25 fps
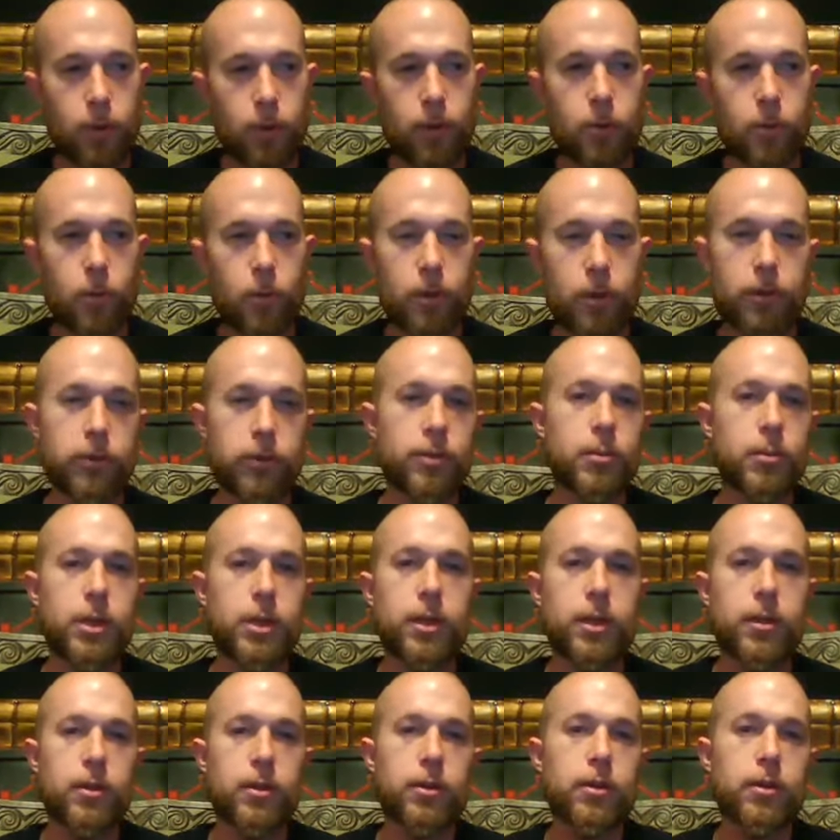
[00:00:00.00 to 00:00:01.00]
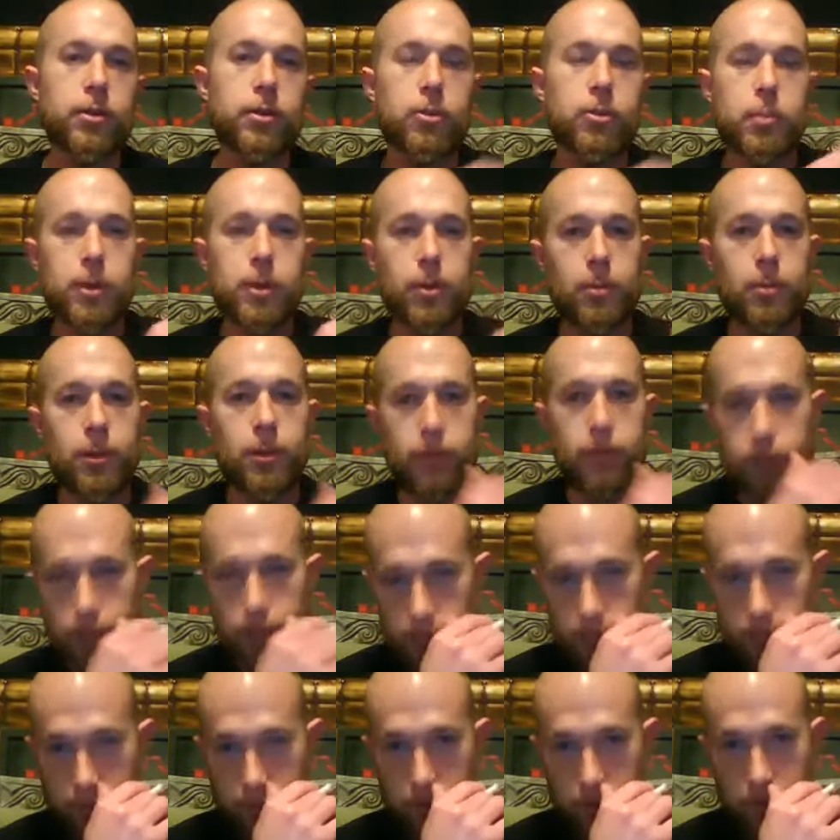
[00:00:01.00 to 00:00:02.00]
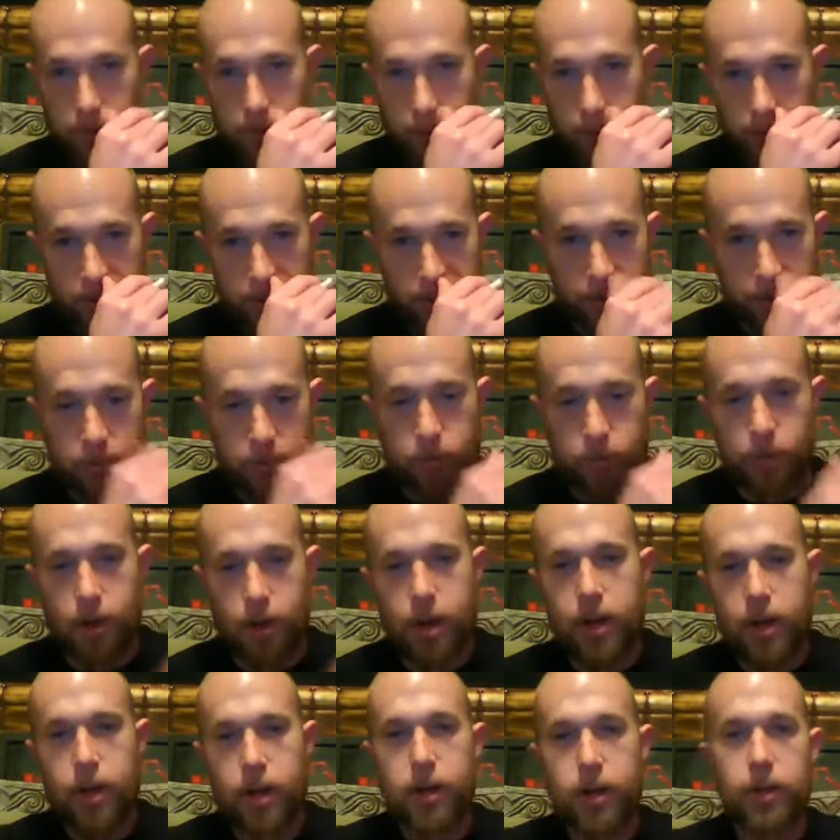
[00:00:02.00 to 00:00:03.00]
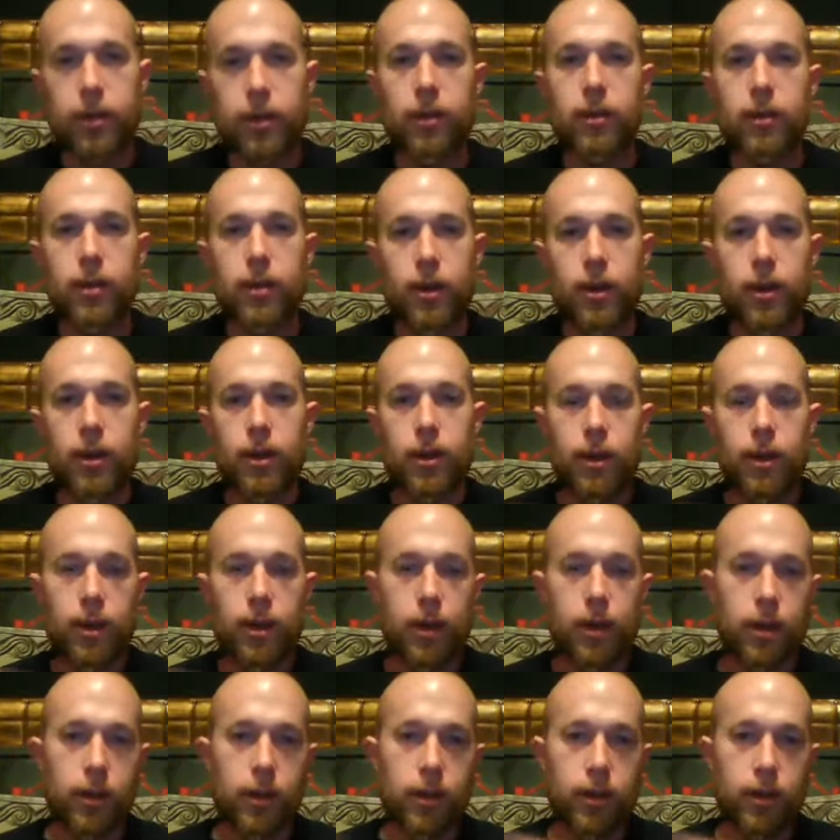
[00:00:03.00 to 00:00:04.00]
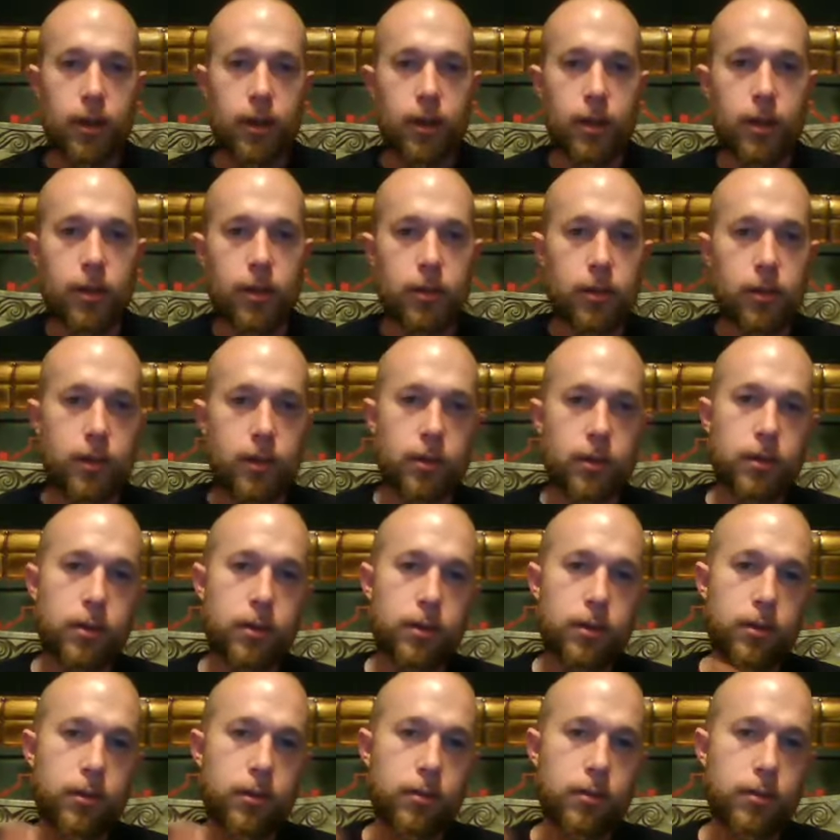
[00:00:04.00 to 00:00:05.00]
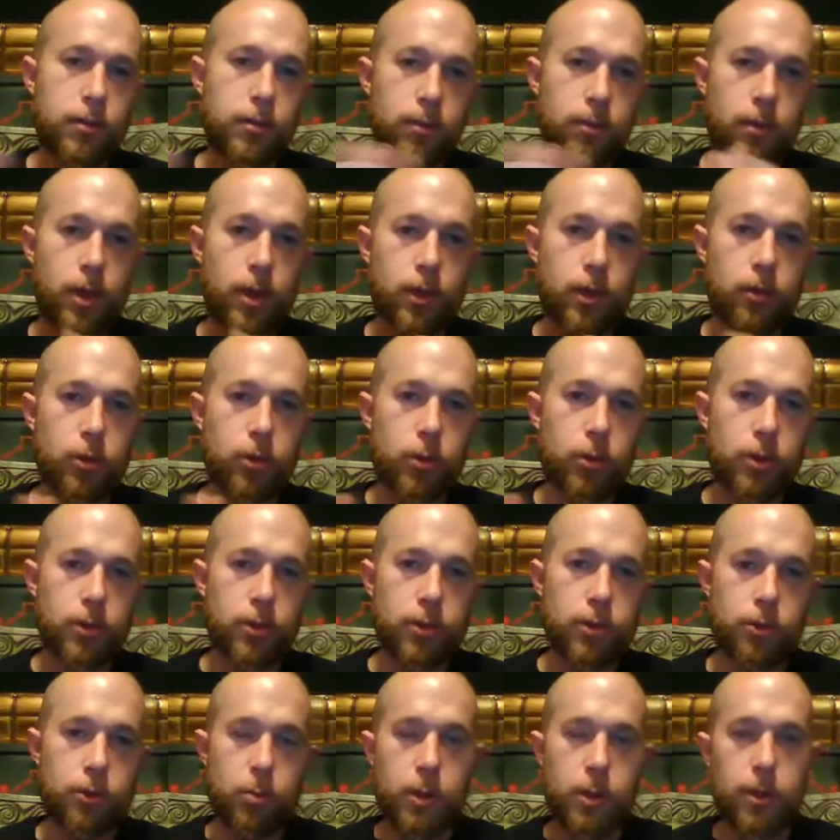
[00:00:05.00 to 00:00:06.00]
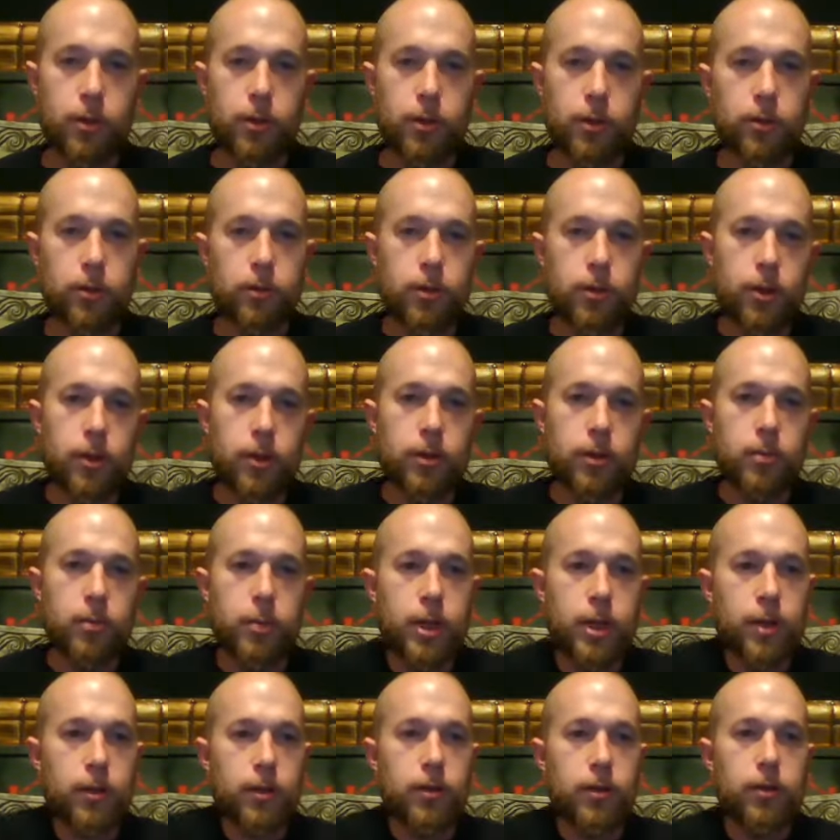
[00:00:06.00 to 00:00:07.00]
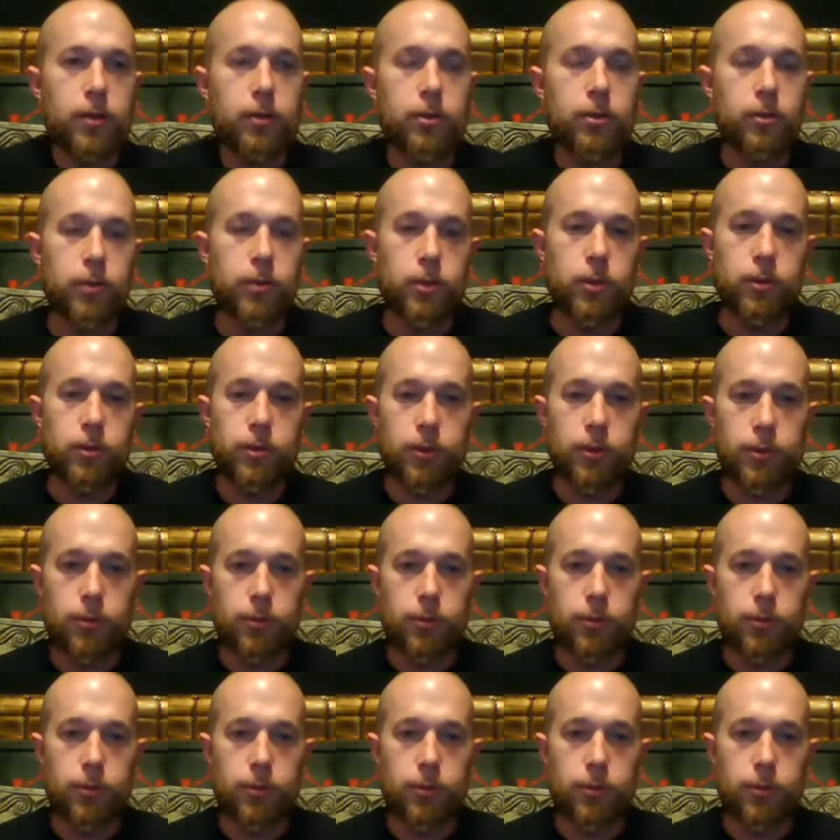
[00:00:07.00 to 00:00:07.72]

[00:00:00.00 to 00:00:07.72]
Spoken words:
What are some of the other experiments other than scrying and the undoing the spell you talked about you've used?